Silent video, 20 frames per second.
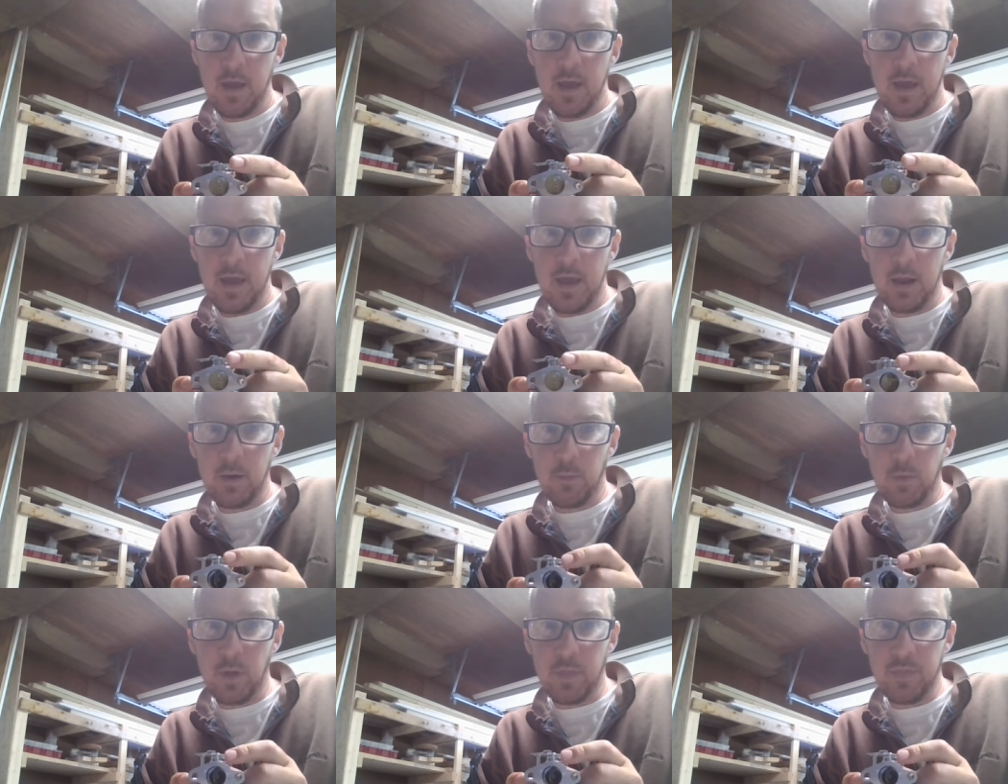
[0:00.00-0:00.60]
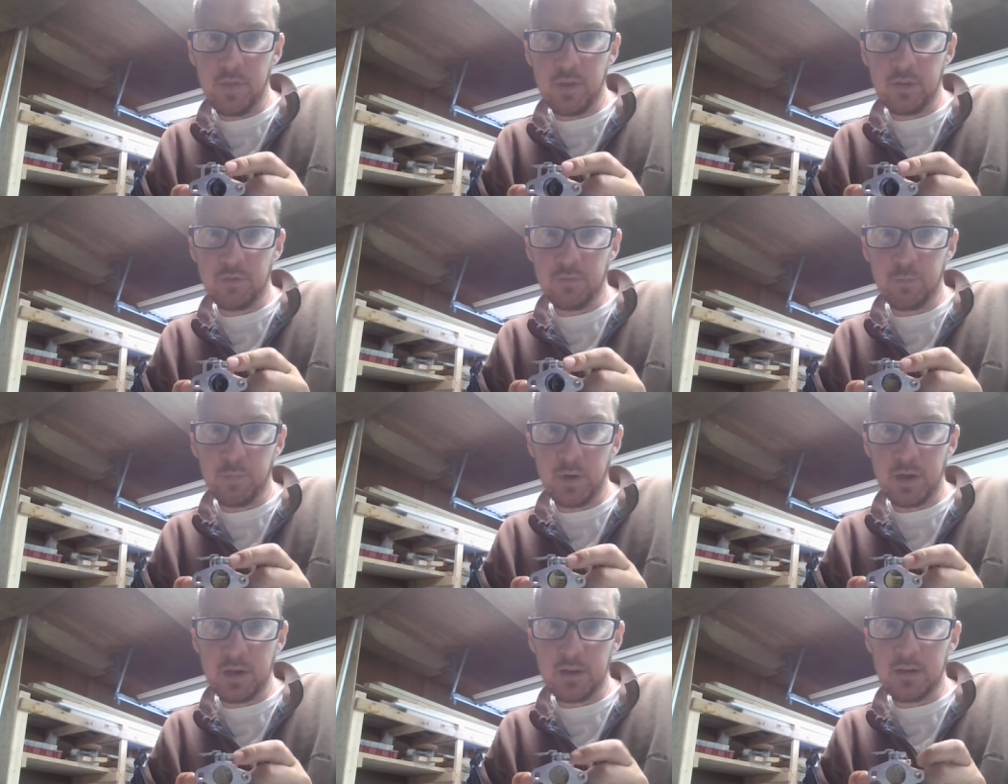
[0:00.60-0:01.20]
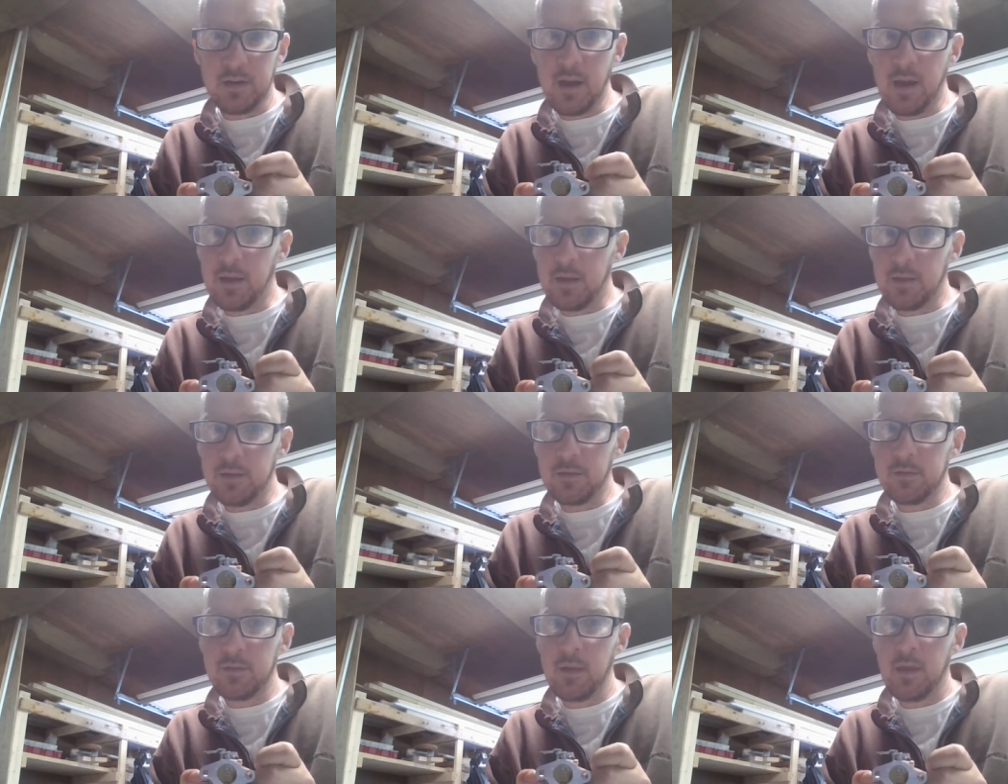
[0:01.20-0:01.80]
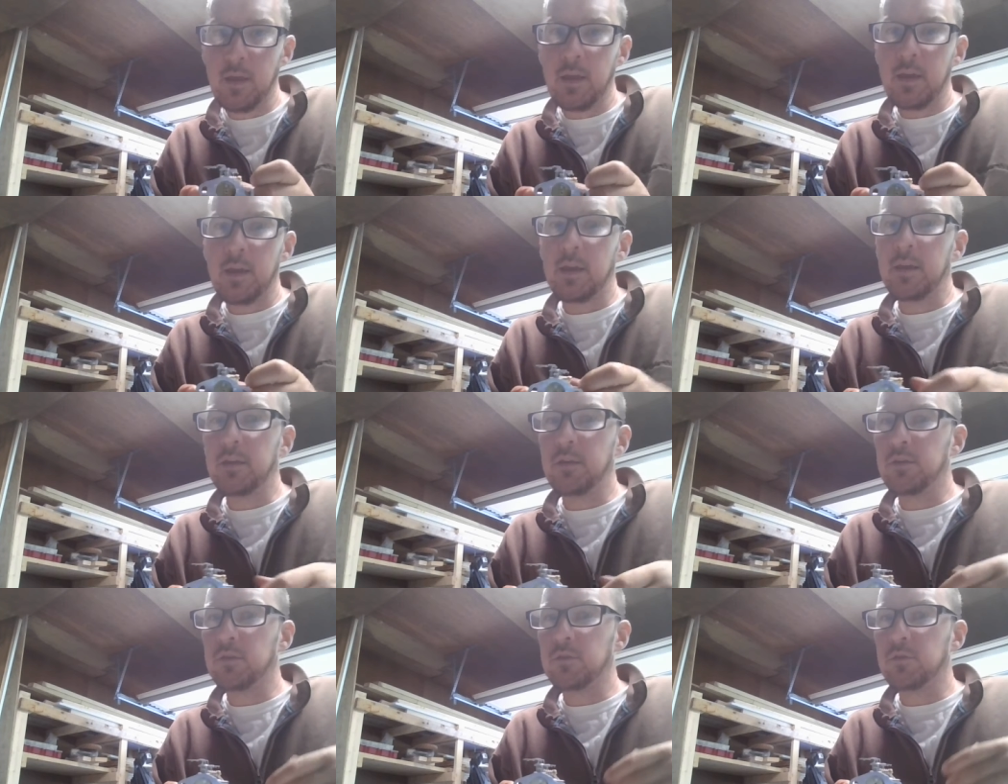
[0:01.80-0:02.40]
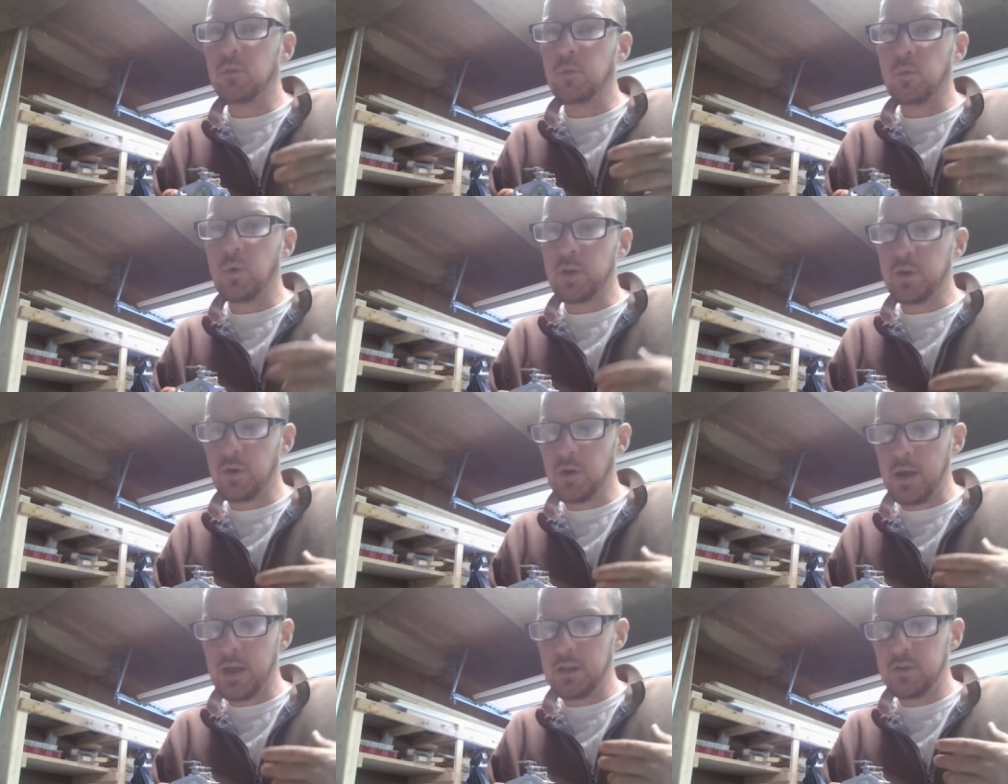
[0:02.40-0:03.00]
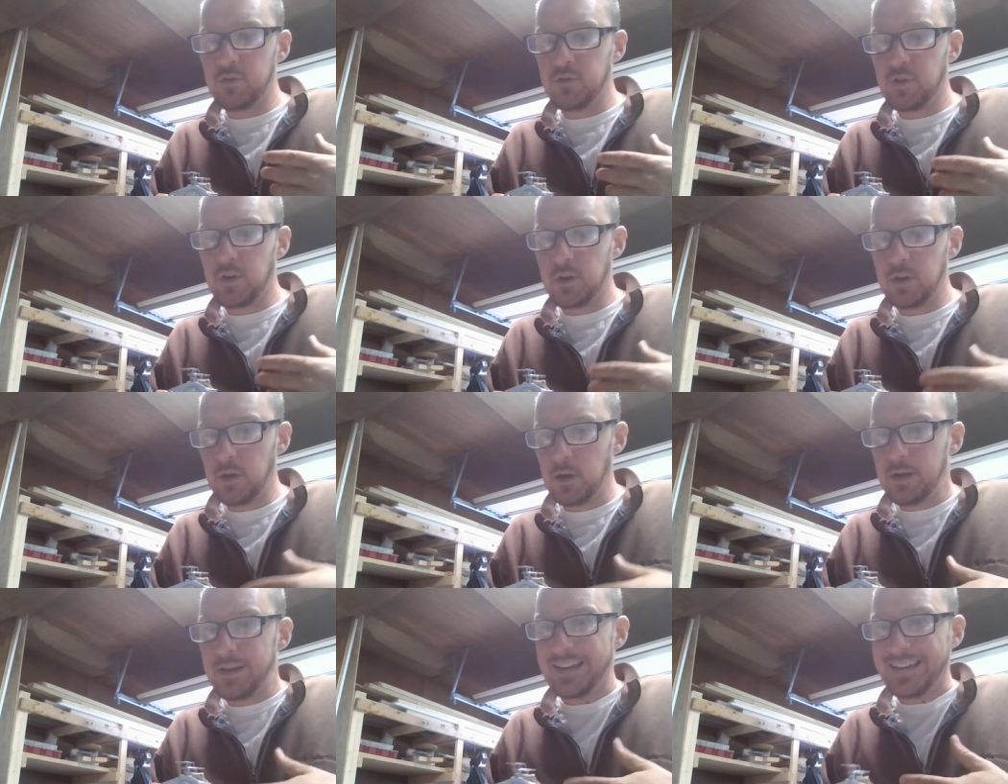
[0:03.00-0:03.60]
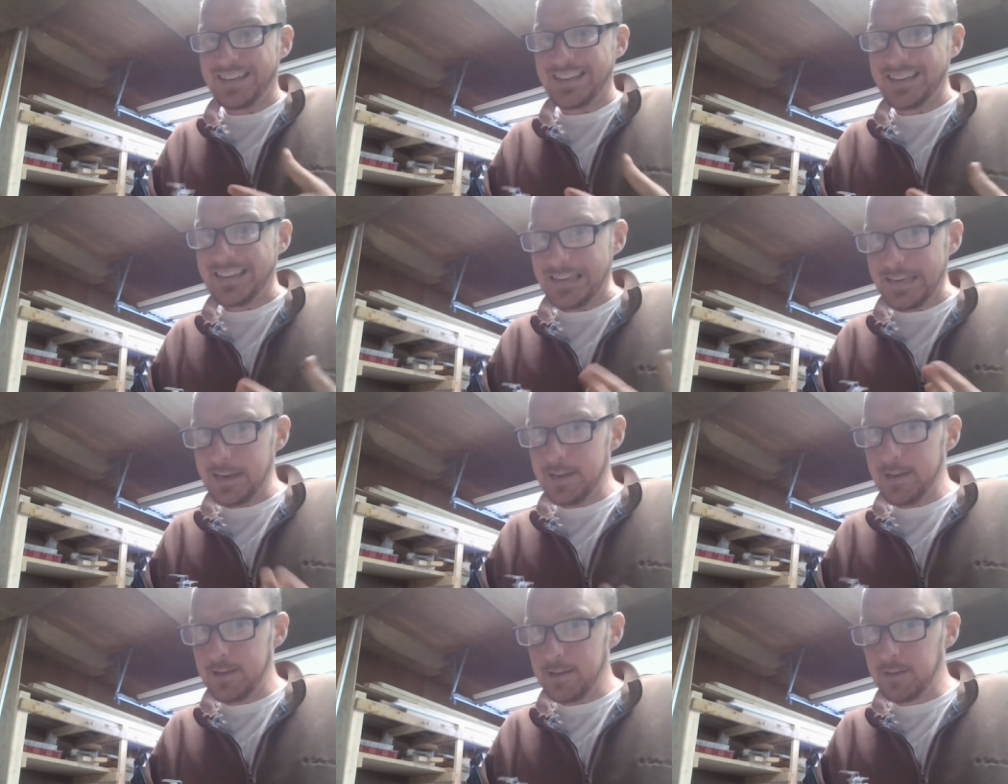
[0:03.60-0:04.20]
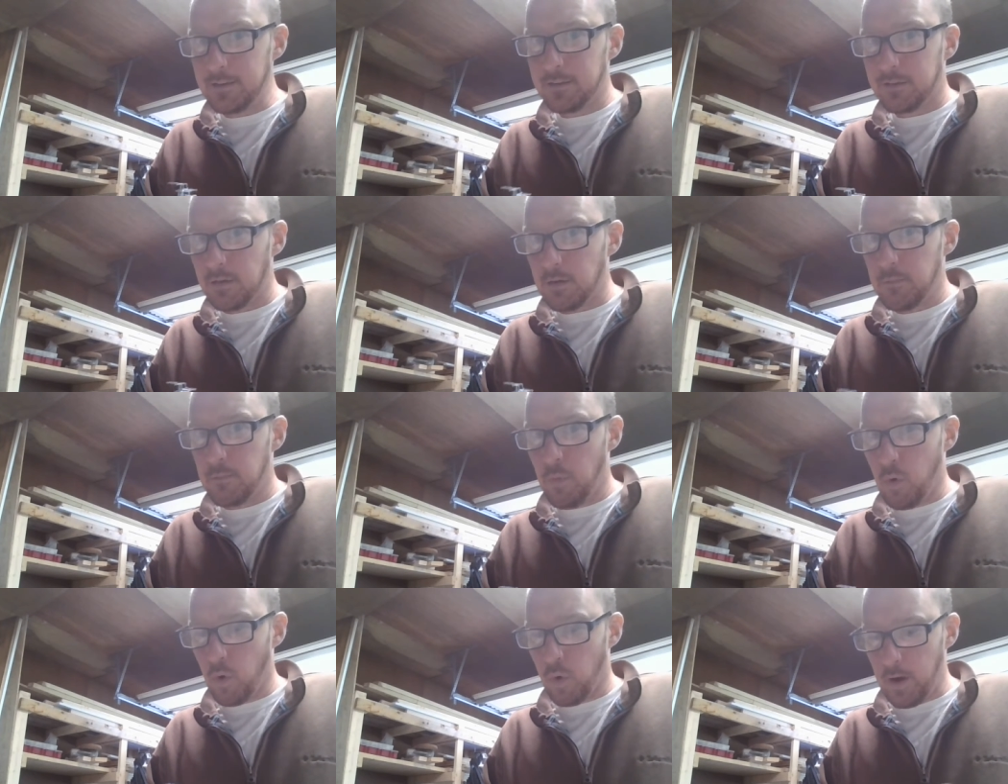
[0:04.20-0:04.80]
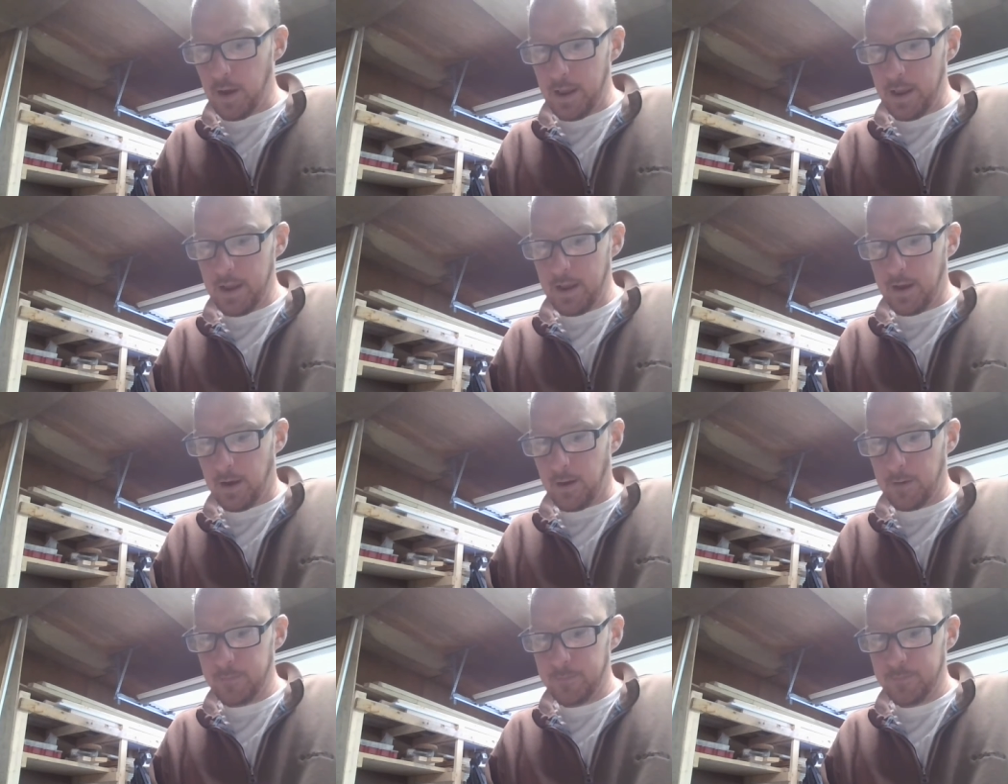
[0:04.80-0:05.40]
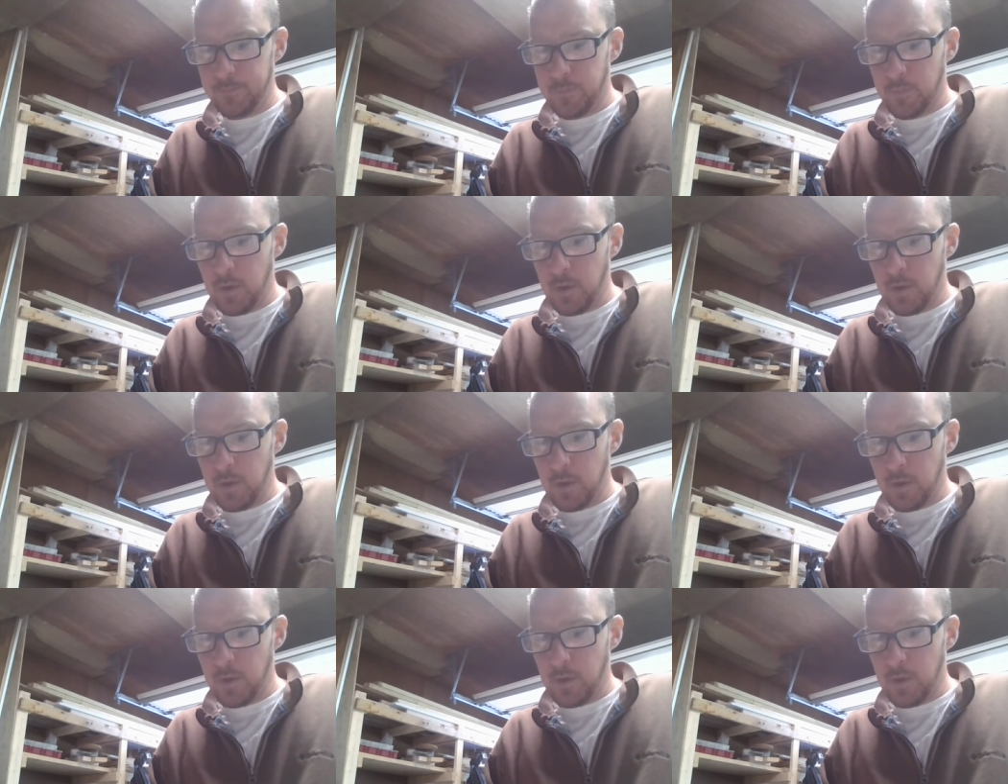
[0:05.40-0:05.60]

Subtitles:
And what this spring does is when your engine needs more air,